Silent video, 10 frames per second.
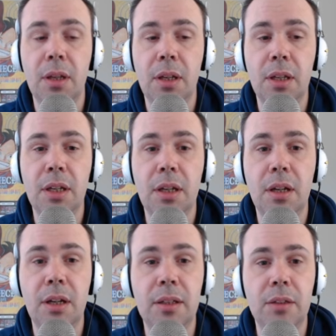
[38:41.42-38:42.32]
Yeah,
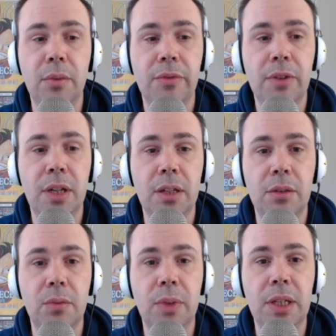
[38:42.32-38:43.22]
I think we're fine.
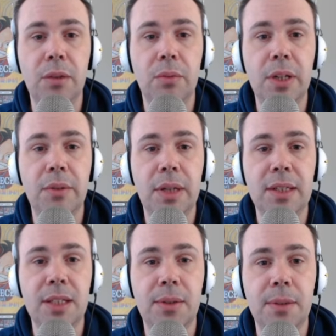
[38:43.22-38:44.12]
We redirect
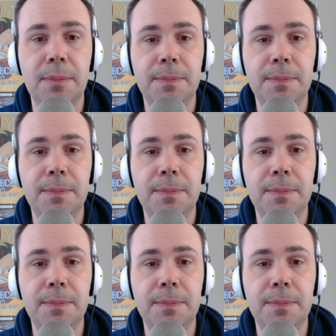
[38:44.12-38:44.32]
this one.